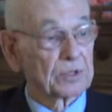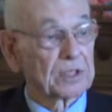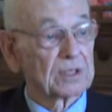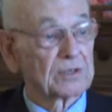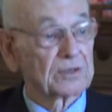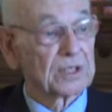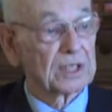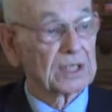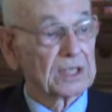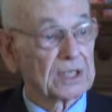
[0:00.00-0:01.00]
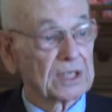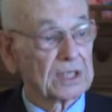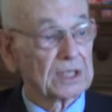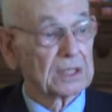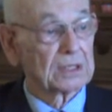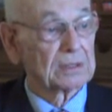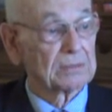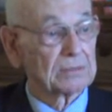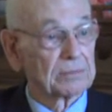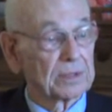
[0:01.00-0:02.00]
One other thing he did
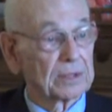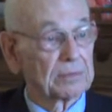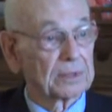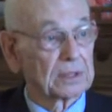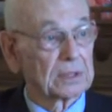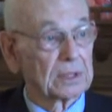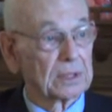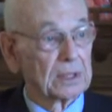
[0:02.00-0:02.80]
in Bremen,